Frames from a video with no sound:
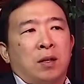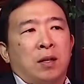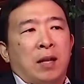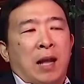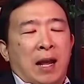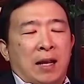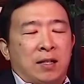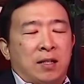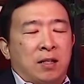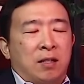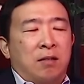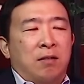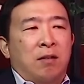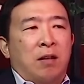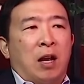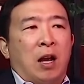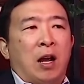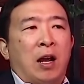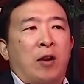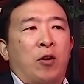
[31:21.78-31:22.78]
Yes.
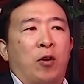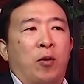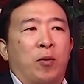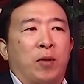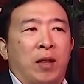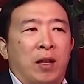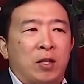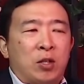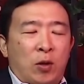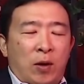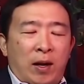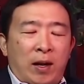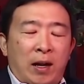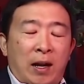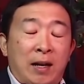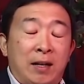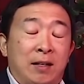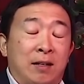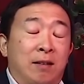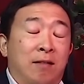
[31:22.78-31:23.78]
I agree with so I,
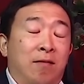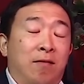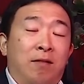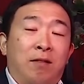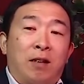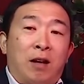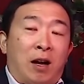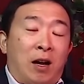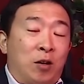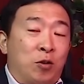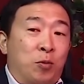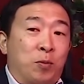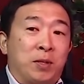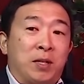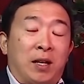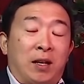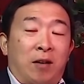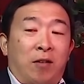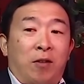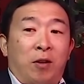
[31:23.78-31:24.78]
I
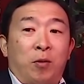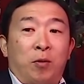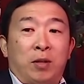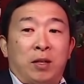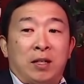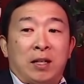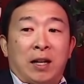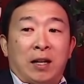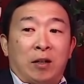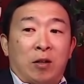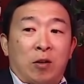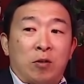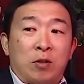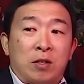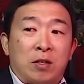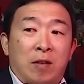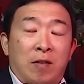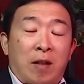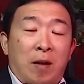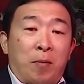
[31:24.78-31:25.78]
100% agree with the diagnosis
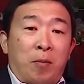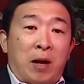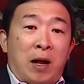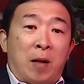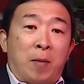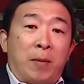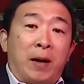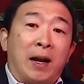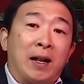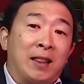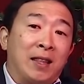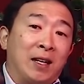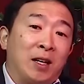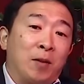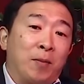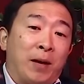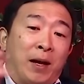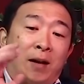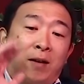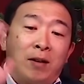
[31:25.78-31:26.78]
of that problem and I think
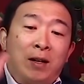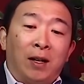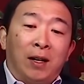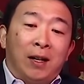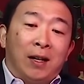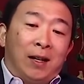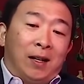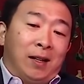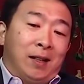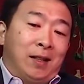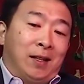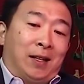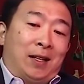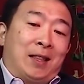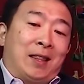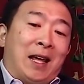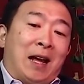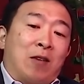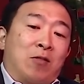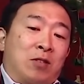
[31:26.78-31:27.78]
about the
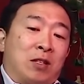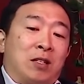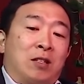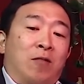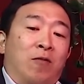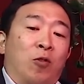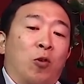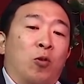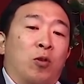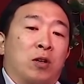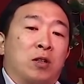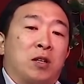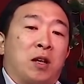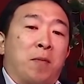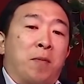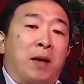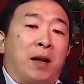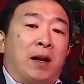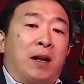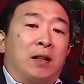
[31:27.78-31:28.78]
thousands of voters I
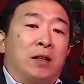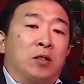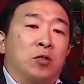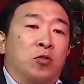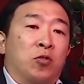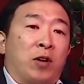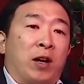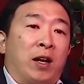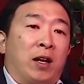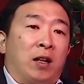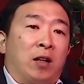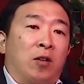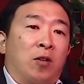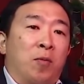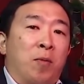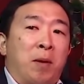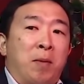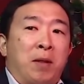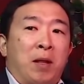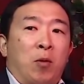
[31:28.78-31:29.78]
met on the trail.
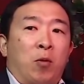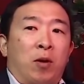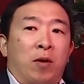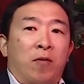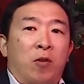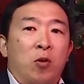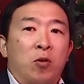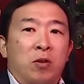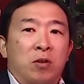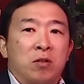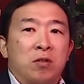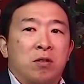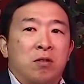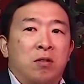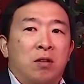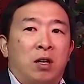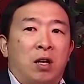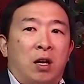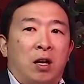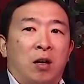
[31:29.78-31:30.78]
Maybe they weren't voters,
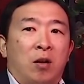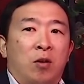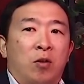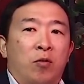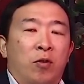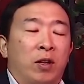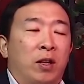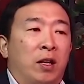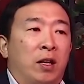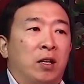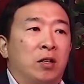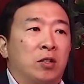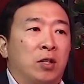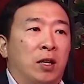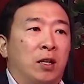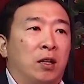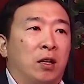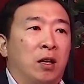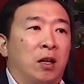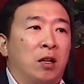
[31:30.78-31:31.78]
uh, really. It's like
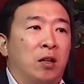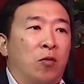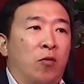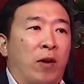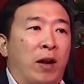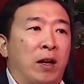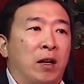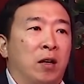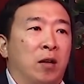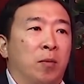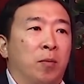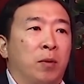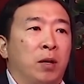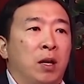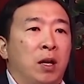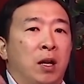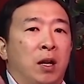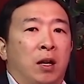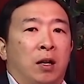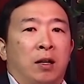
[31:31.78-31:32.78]
the the random
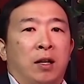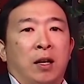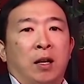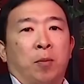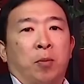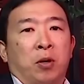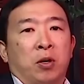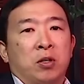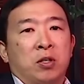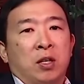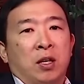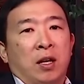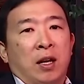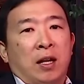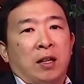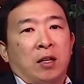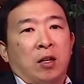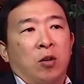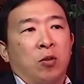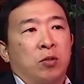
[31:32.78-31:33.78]
cleaning person at
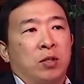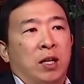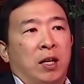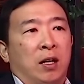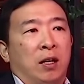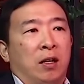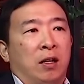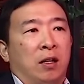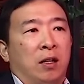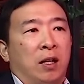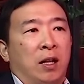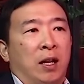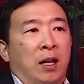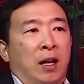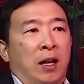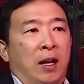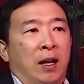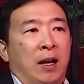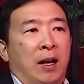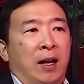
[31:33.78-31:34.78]
the hotel right.
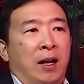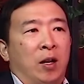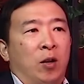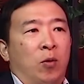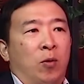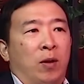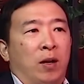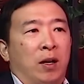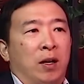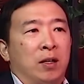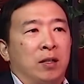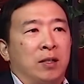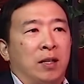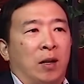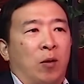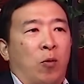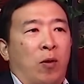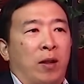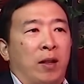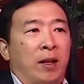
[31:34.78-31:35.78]
in, in, Iowa, it's like
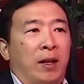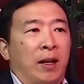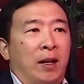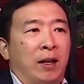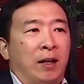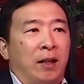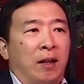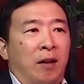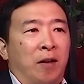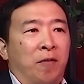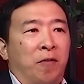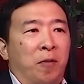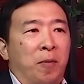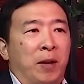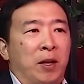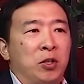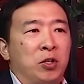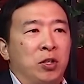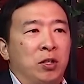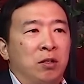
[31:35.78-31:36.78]
where are they getting their
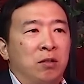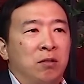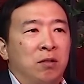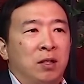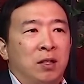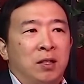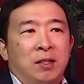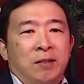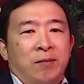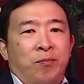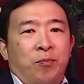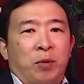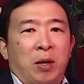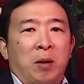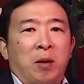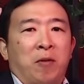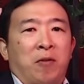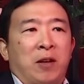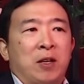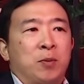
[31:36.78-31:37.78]
information?
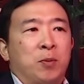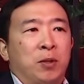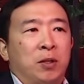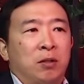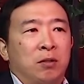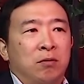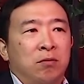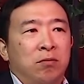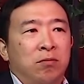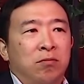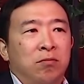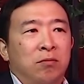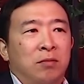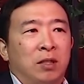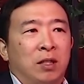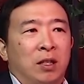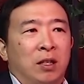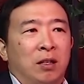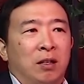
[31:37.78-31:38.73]
Probably Facebook. That's right.